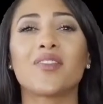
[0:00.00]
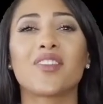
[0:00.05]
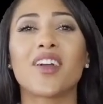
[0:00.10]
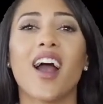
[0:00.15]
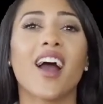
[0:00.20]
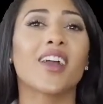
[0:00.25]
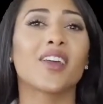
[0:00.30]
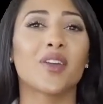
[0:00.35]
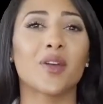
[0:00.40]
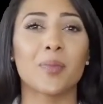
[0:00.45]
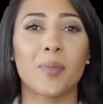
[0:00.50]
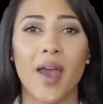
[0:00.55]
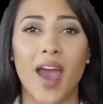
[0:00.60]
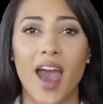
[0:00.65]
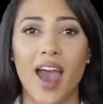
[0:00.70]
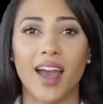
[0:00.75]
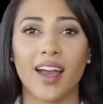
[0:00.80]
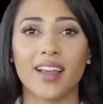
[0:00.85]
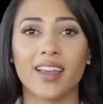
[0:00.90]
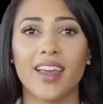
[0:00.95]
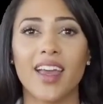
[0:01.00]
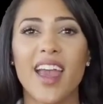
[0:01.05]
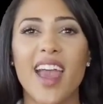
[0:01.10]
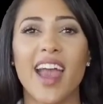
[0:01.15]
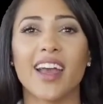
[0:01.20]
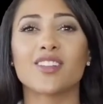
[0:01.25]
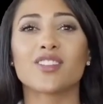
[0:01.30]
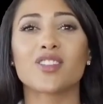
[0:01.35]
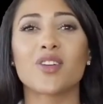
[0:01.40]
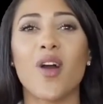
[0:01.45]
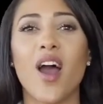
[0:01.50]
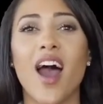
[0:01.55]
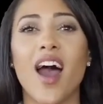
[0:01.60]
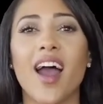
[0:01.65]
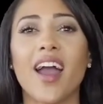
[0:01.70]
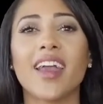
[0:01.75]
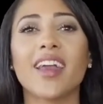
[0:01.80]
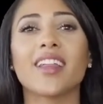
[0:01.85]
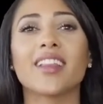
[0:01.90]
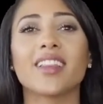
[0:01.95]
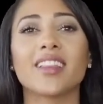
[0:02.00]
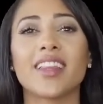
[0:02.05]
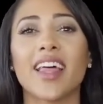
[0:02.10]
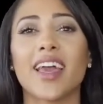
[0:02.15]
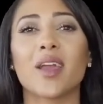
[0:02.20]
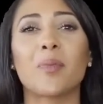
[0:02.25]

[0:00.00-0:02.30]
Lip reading: Color of nipples can vary with skin